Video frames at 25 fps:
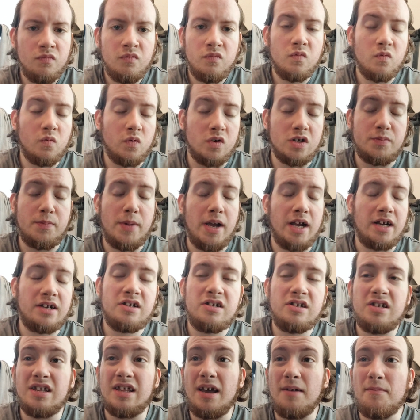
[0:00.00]

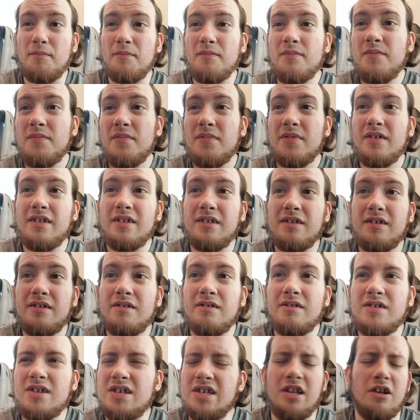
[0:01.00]
respect to them.
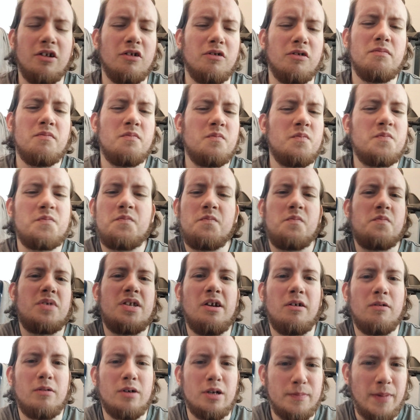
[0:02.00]
Still
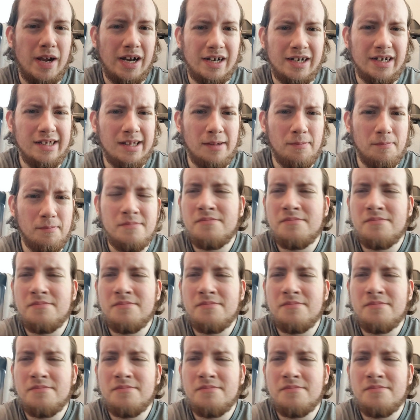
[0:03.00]
respecting them,